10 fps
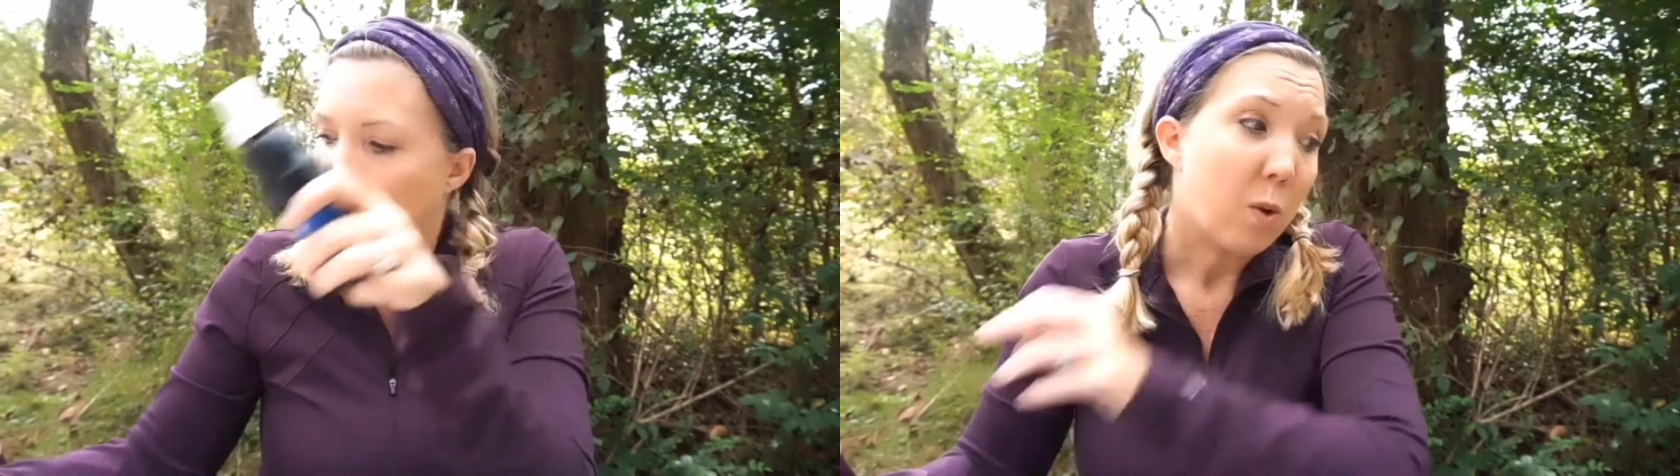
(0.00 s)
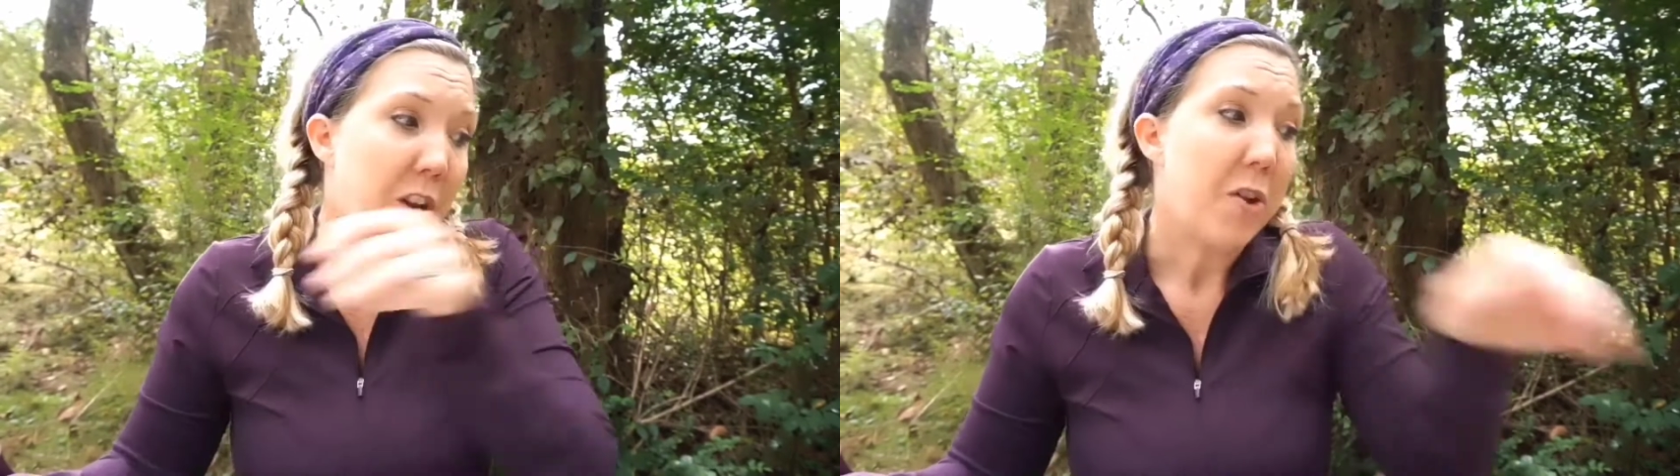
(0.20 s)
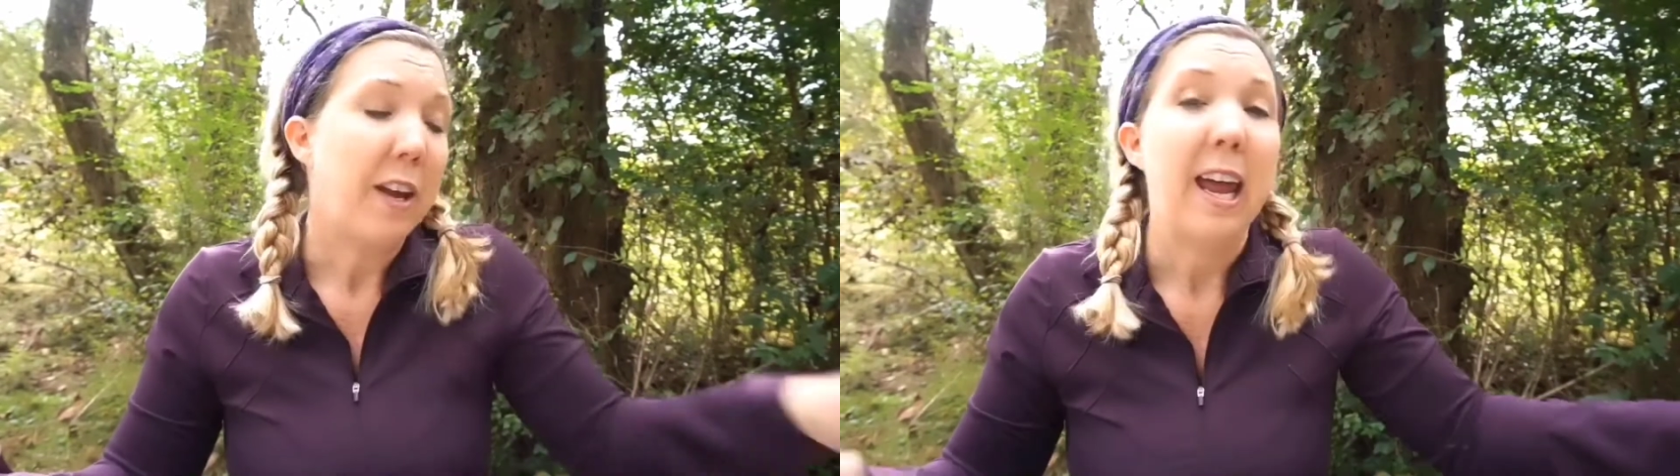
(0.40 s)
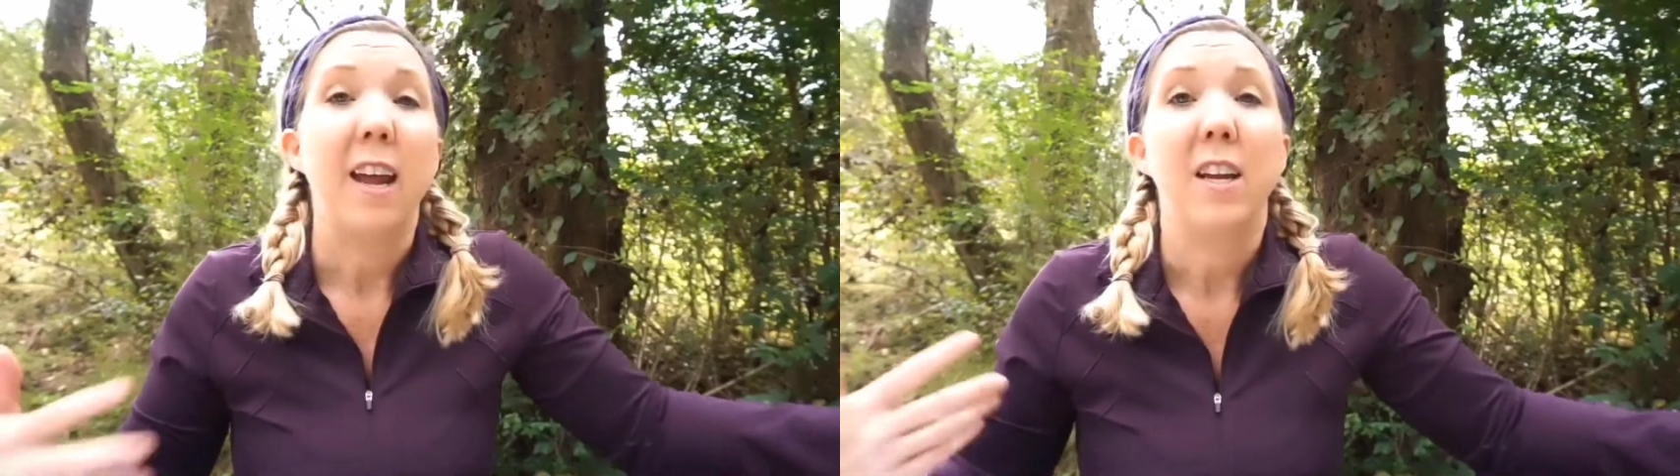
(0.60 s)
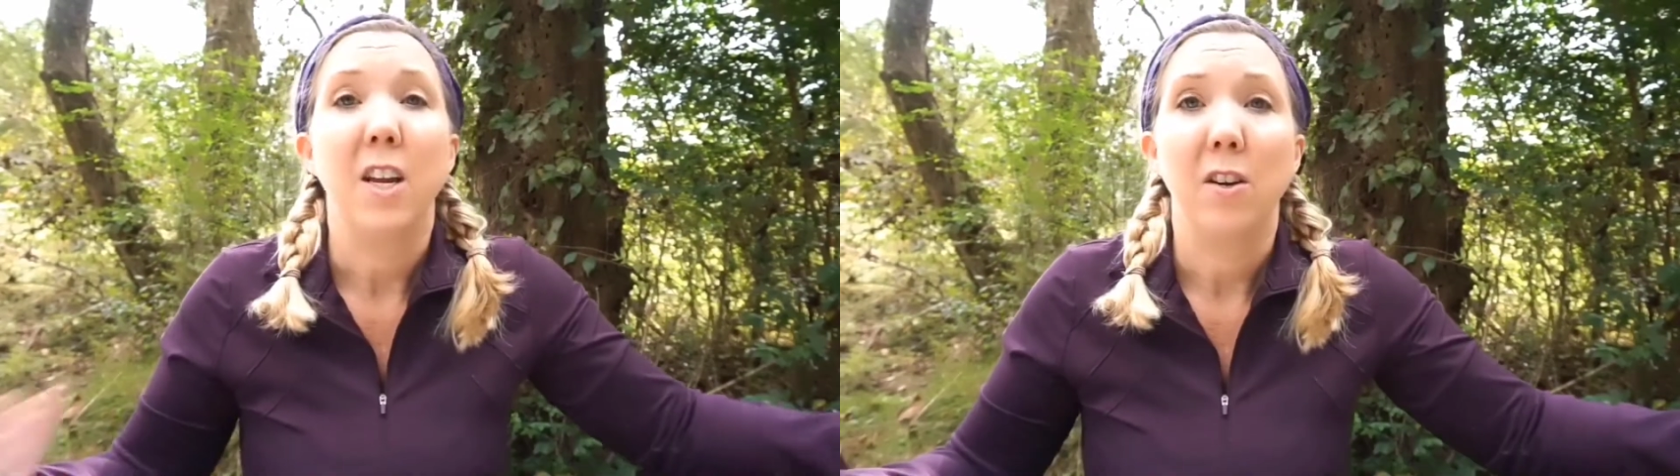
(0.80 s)
Or you
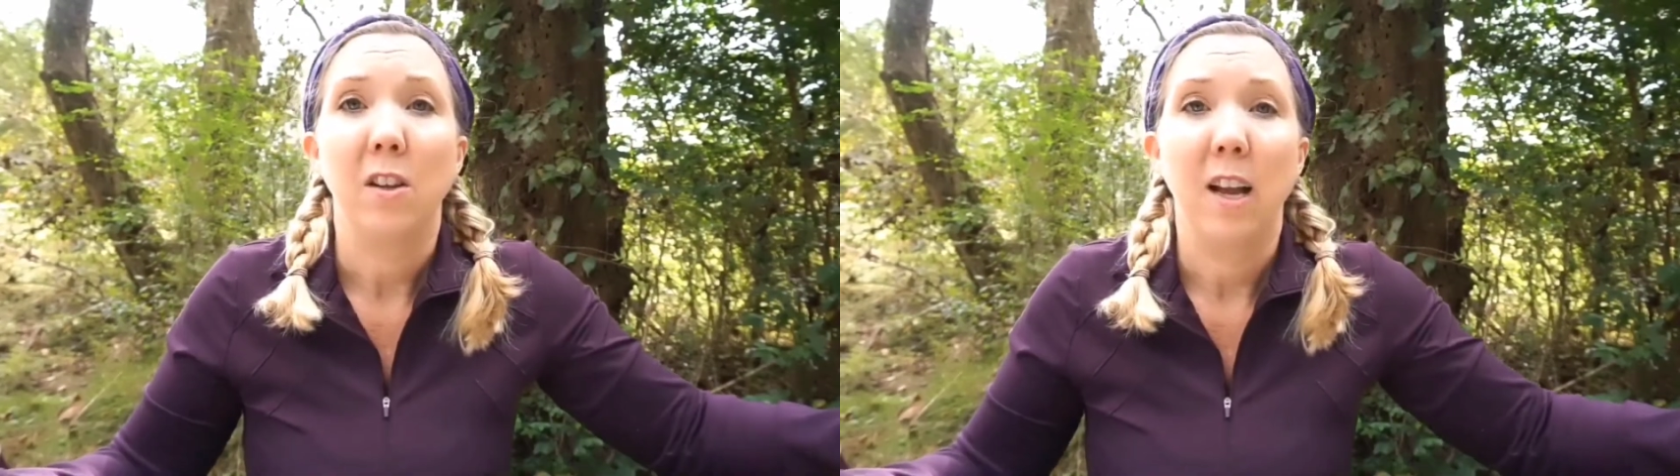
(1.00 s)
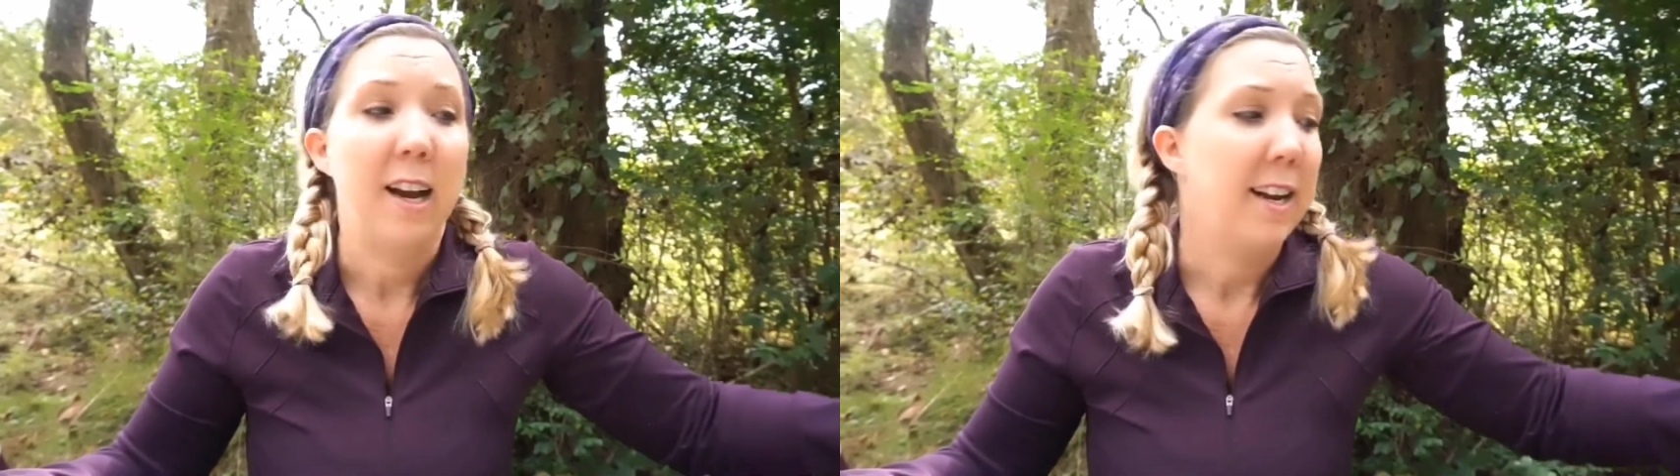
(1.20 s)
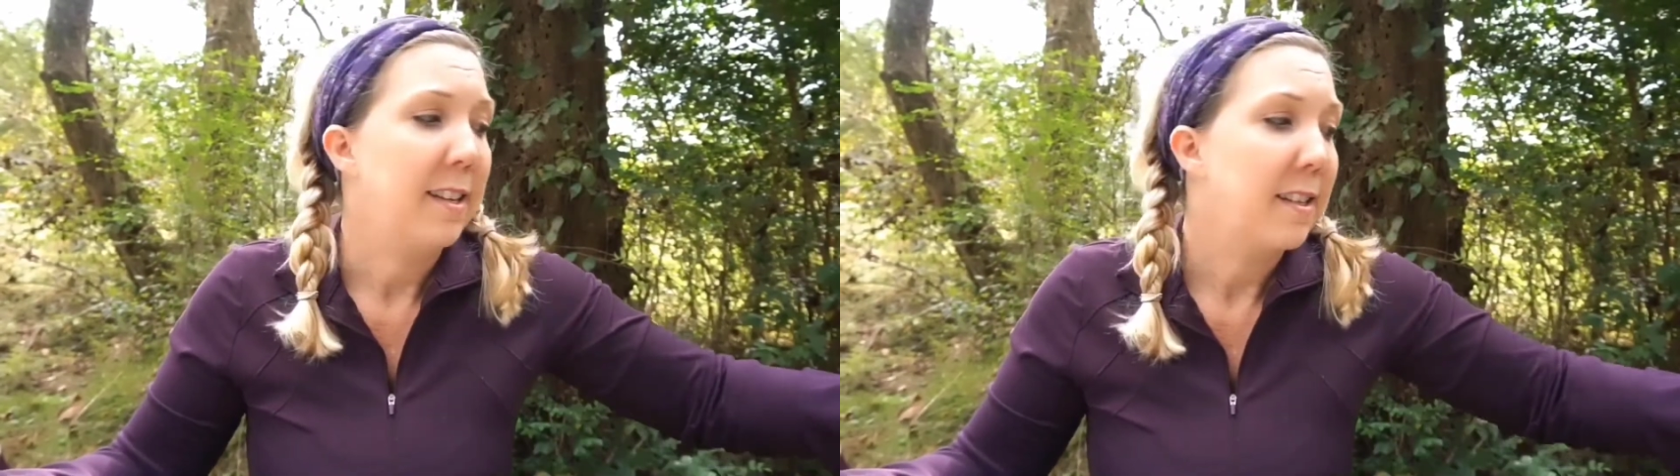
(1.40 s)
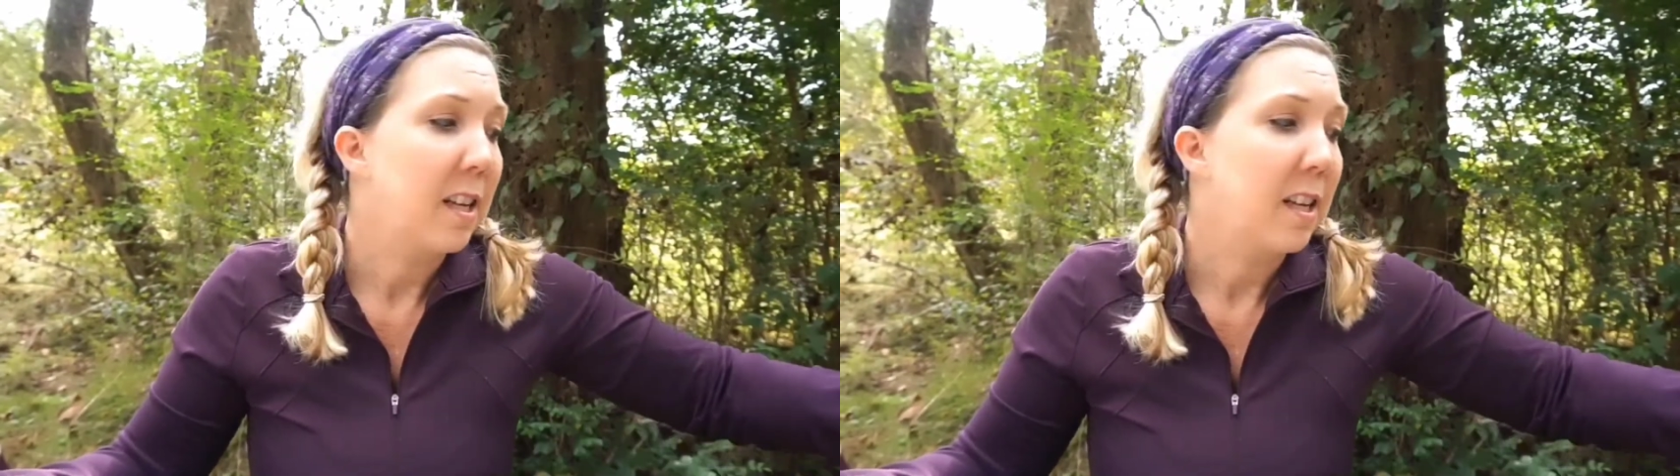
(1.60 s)
can utilize